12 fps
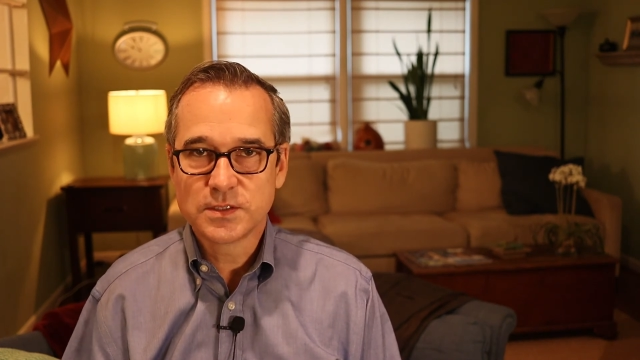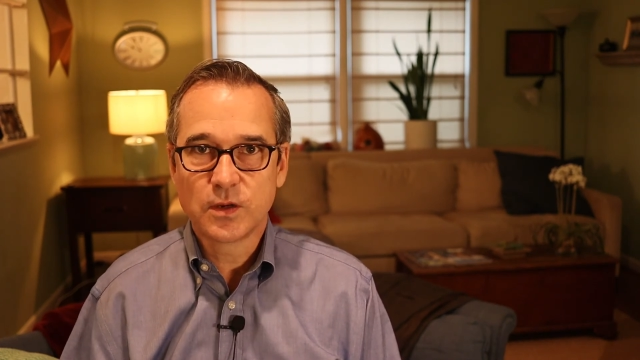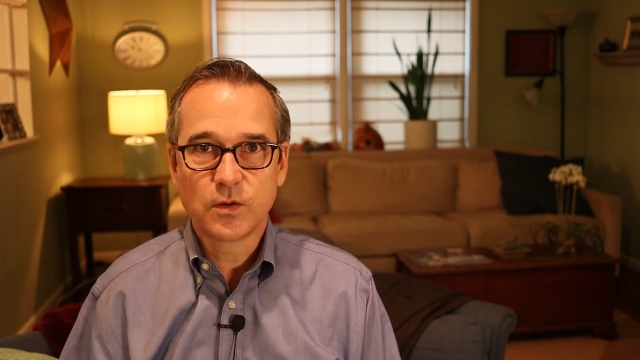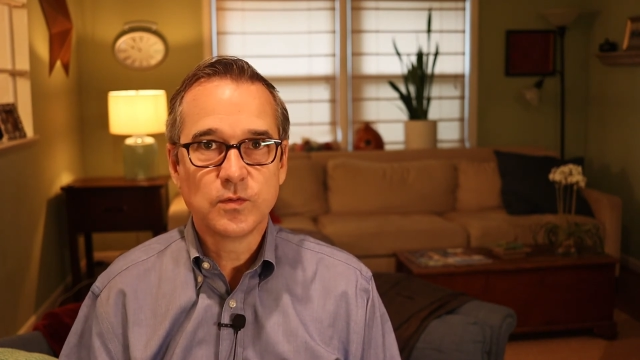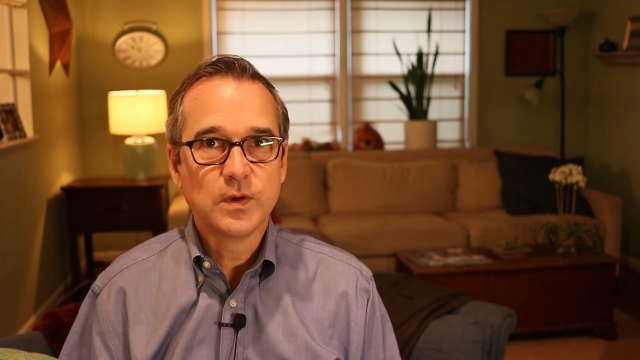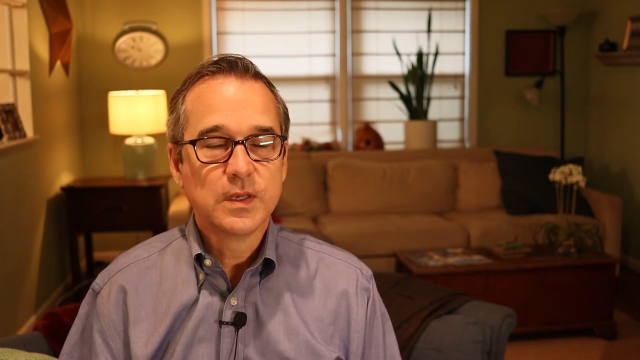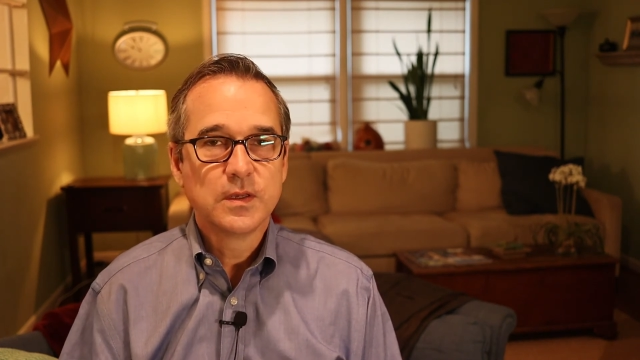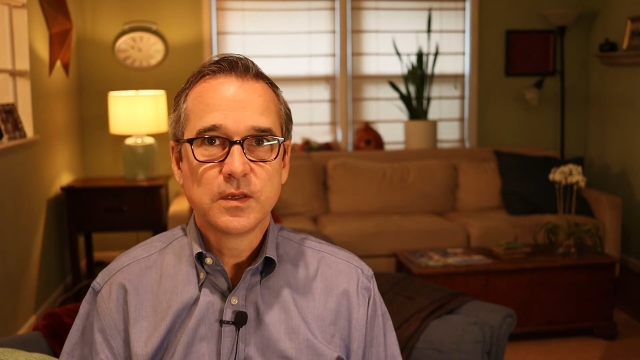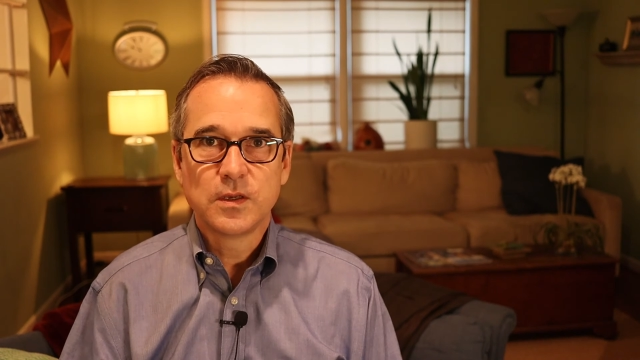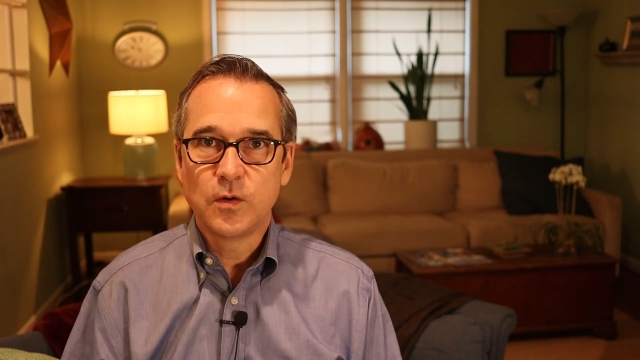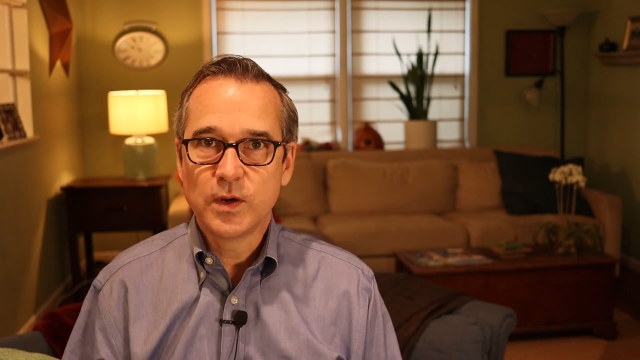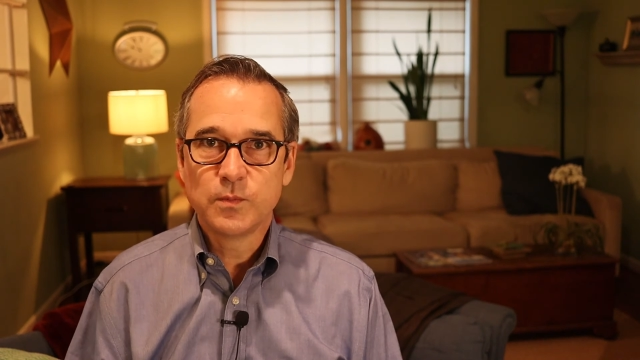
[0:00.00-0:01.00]
So
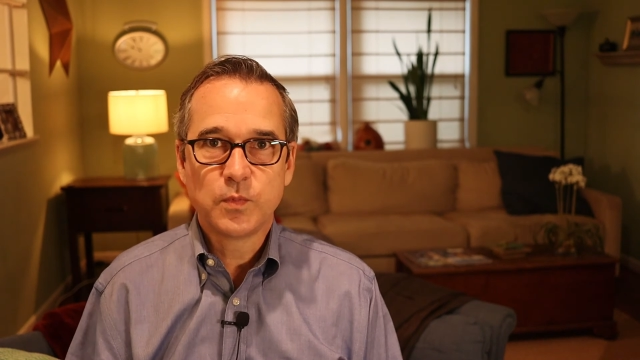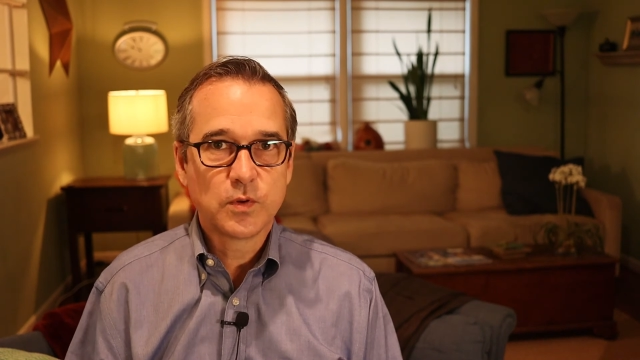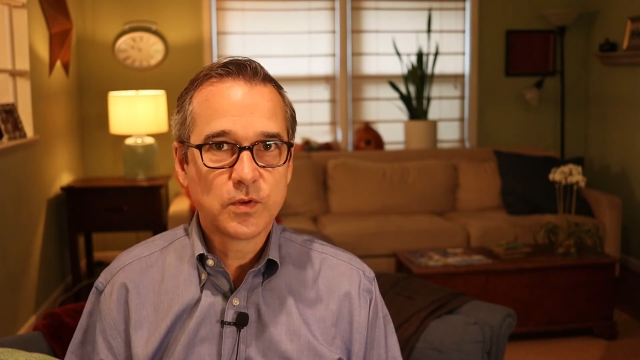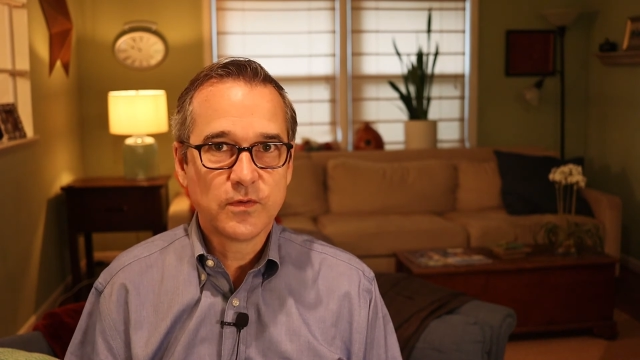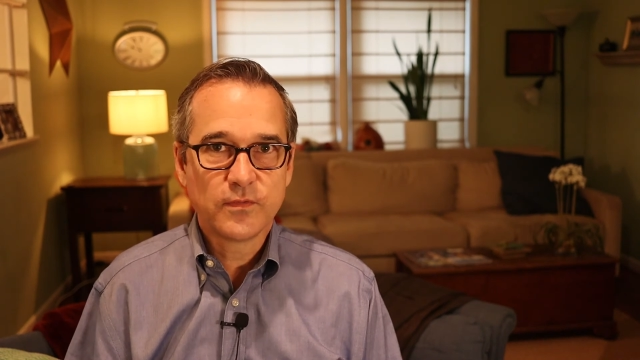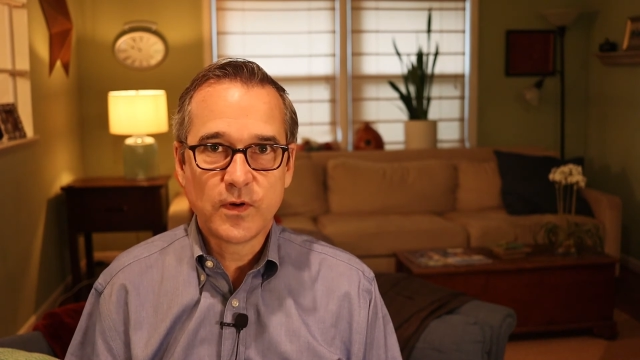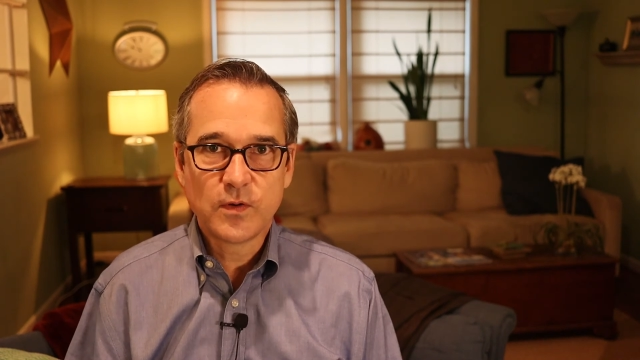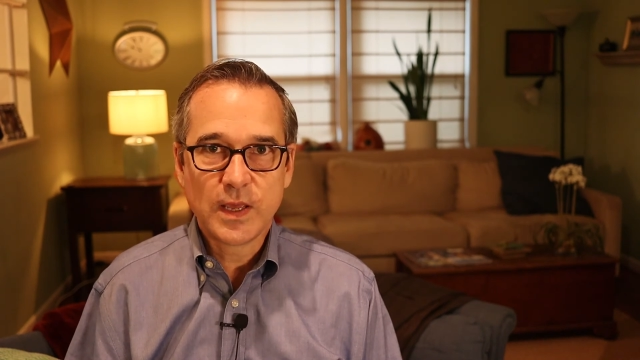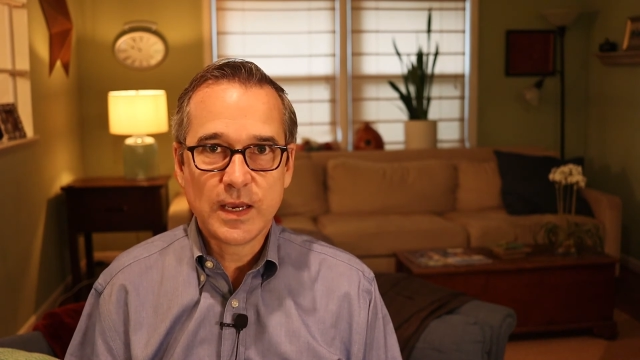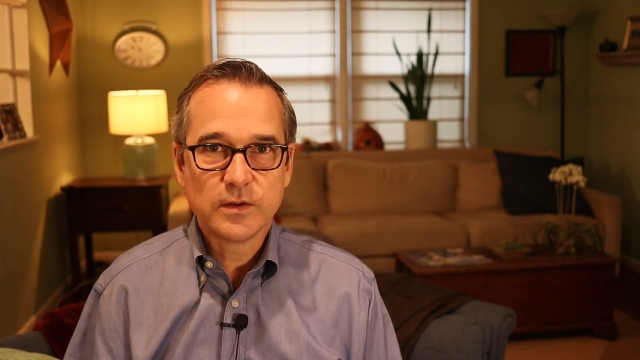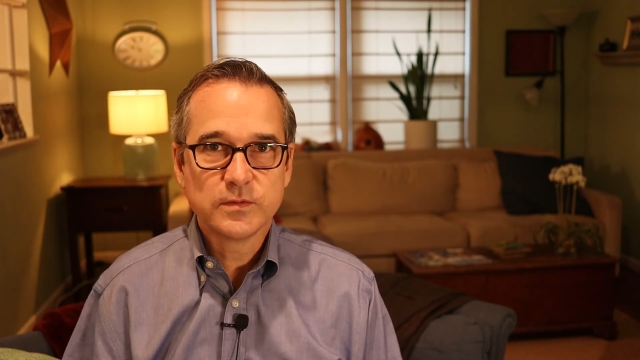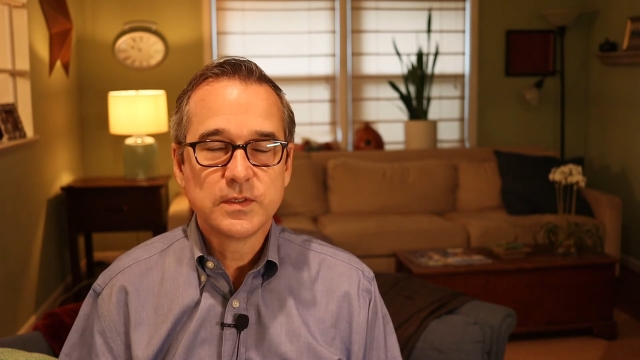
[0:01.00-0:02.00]
go ahead and pull your phone
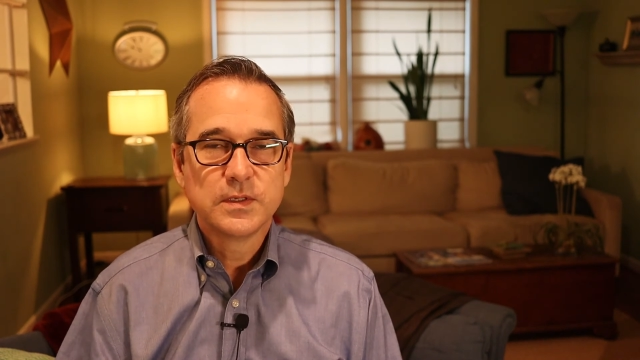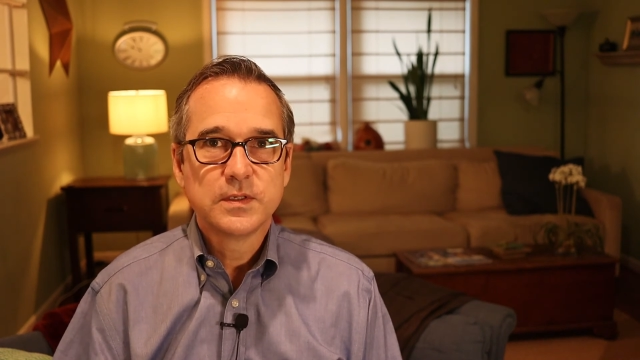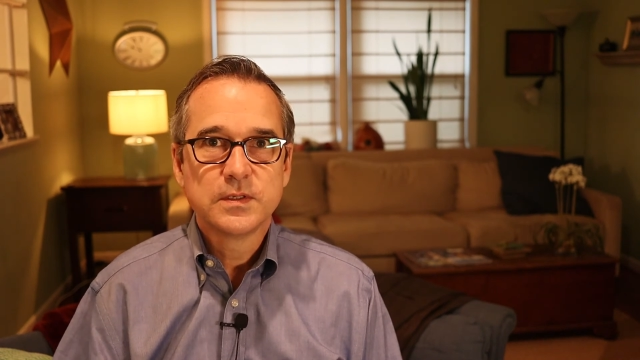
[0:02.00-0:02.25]
out,